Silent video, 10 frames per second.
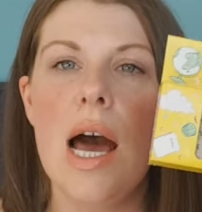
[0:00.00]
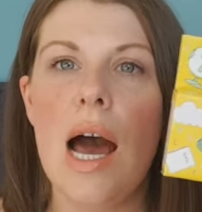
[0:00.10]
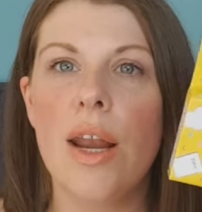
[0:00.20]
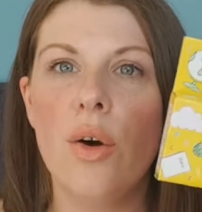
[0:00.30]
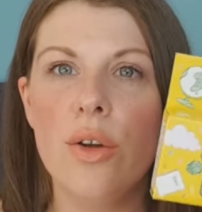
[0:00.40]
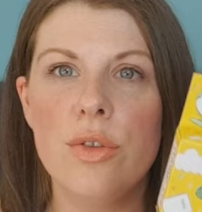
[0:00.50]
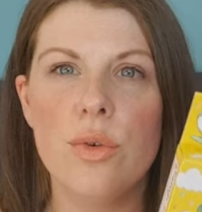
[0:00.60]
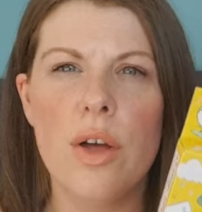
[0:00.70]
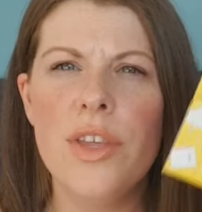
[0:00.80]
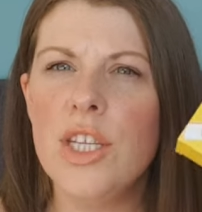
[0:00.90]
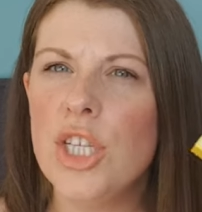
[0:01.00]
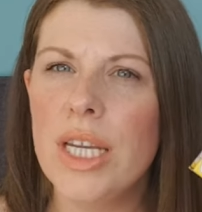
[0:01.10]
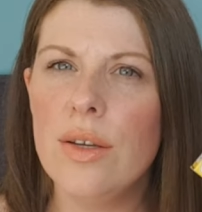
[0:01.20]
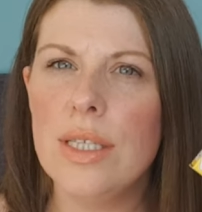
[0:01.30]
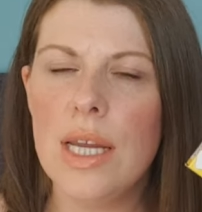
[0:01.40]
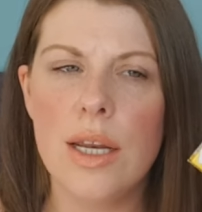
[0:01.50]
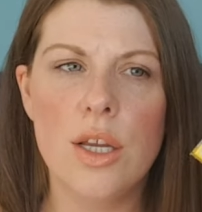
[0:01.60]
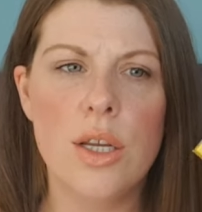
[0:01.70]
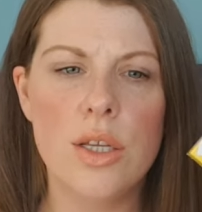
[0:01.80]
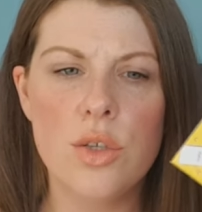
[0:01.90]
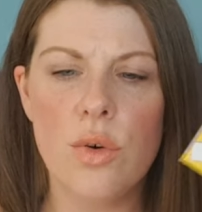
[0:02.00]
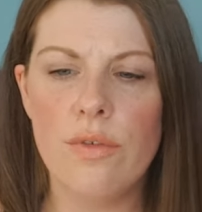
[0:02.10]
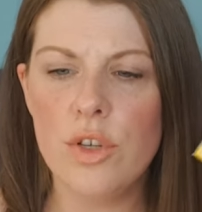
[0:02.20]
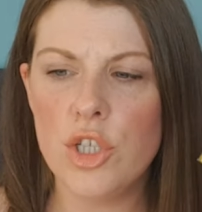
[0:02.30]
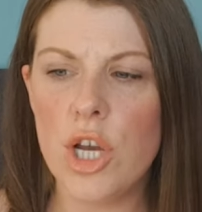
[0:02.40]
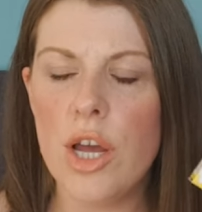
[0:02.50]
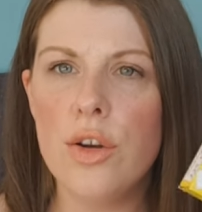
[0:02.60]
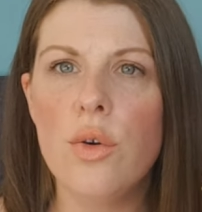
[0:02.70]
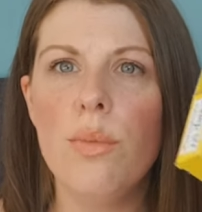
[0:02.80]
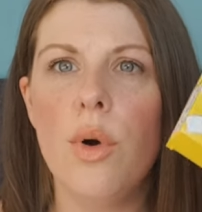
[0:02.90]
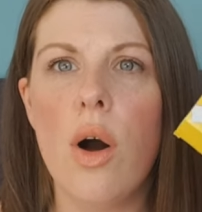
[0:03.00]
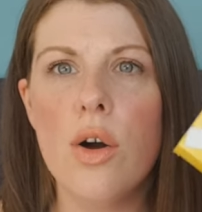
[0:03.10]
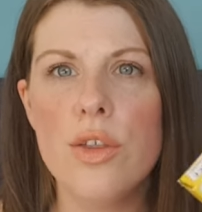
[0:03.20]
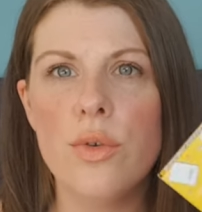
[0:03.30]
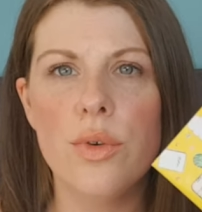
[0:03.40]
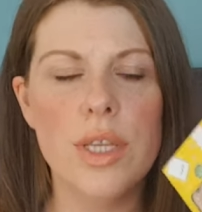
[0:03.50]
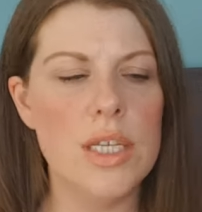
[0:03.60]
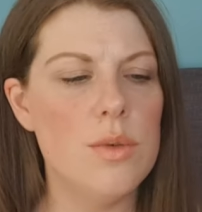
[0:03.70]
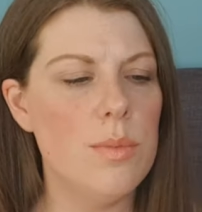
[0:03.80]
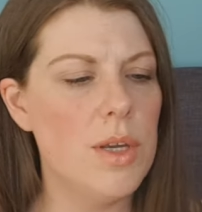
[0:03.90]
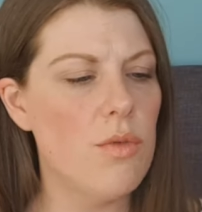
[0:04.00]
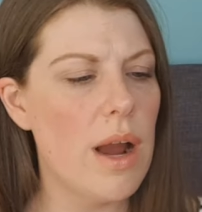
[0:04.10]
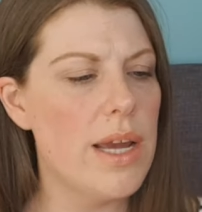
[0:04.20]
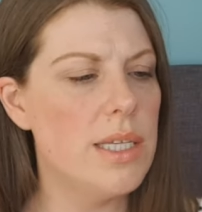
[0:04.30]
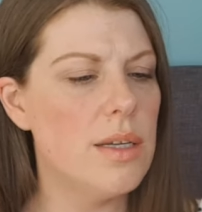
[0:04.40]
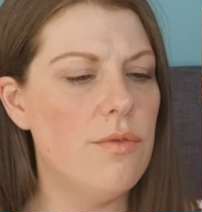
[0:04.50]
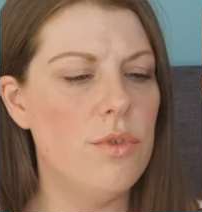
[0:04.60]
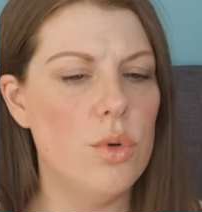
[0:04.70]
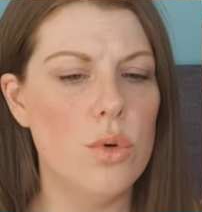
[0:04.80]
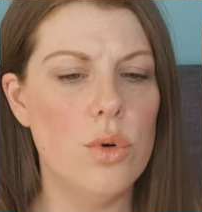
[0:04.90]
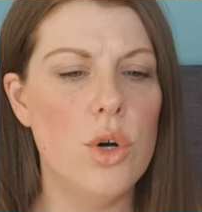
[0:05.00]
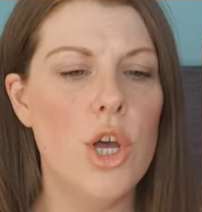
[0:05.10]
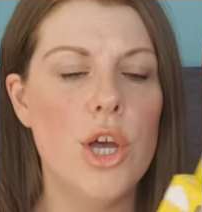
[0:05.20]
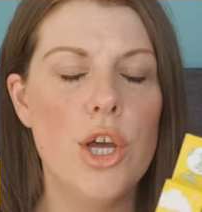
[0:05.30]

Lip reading: and I thought, I think she used it in a sort of a journal, but I thought these would be great for